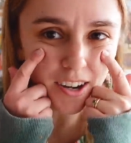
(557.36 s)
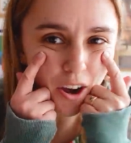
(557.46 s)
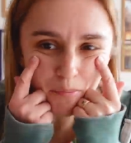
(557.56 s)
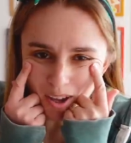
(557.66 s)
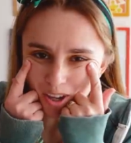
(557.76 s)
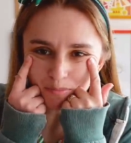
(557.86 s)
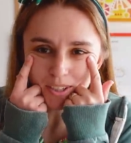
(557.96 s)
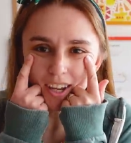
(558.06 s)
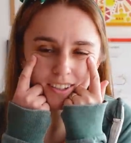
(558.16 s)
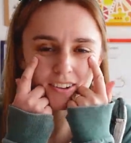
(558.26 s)
a no makeup
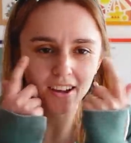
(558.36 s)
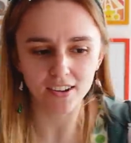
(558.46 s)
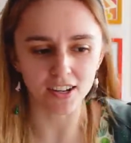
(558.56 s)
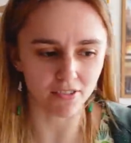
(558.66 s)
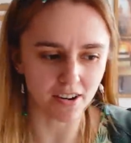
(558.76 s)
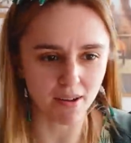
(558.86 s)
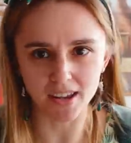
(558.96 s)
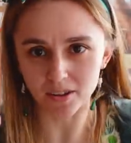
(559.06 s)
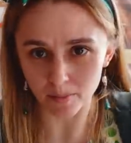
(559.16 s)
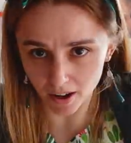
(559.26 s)
day, I don't have any green
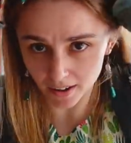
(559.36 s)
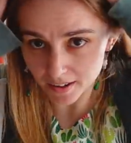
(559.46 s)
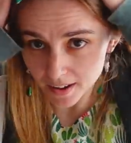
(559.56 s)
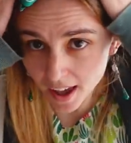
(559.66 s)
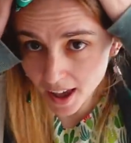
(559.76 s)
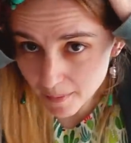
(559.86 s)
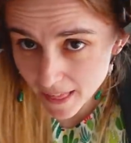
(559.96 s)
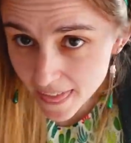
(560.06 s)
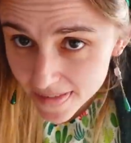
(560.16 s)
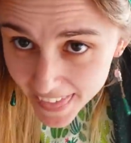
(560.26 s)
makeup on. And
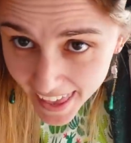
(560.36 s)
then